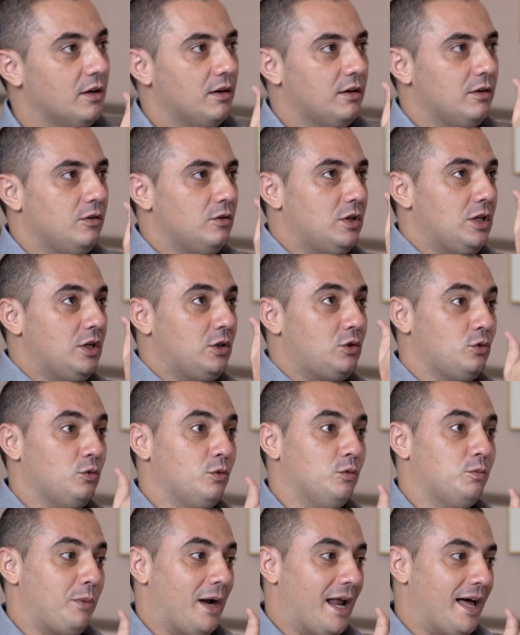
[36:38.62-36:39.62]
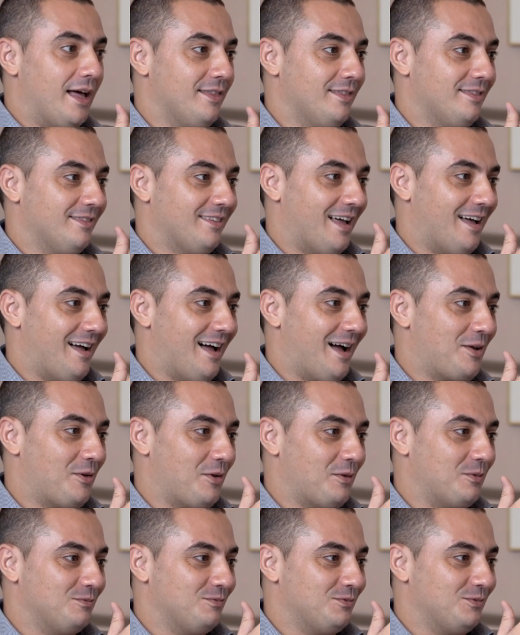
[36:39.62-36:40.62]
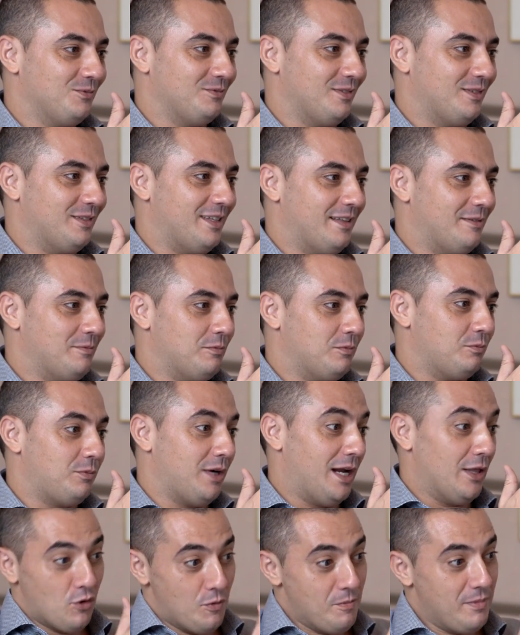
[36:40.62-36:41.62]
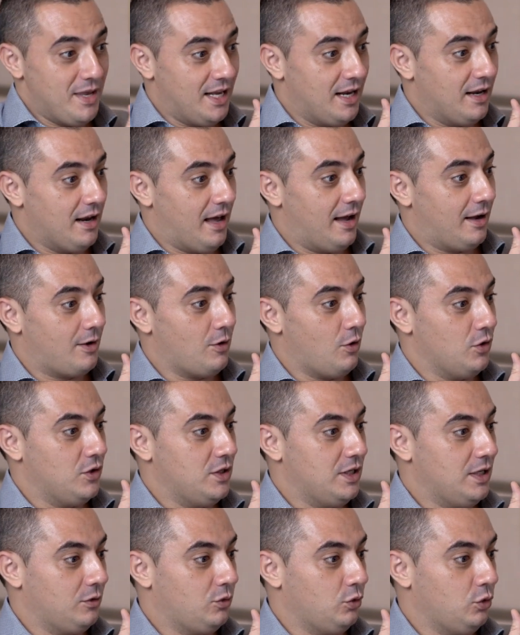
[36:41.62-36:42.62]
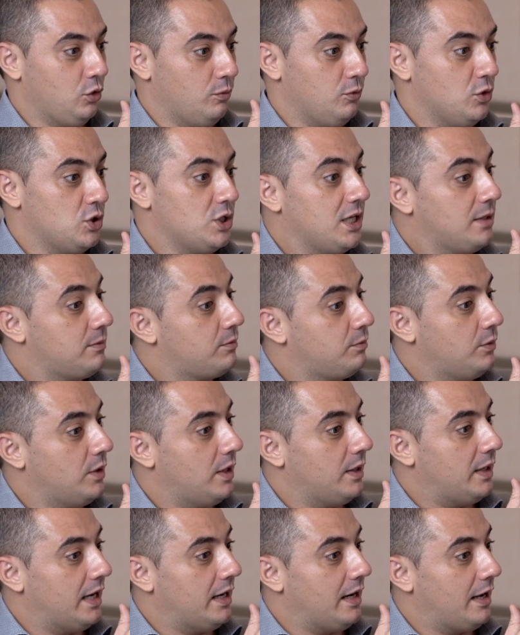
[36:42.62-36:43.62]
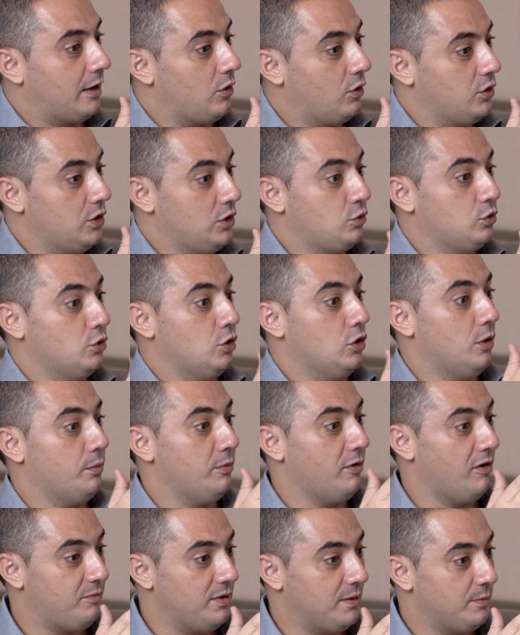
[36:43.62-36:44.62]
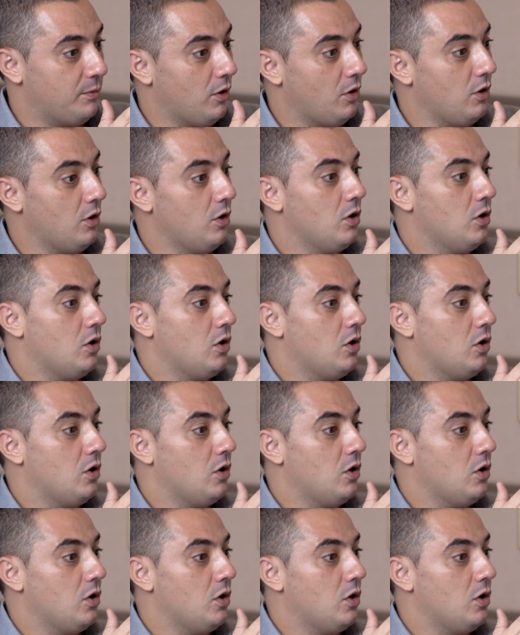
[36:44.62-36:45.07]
You need to plan the meal according to your budget and according to the number of people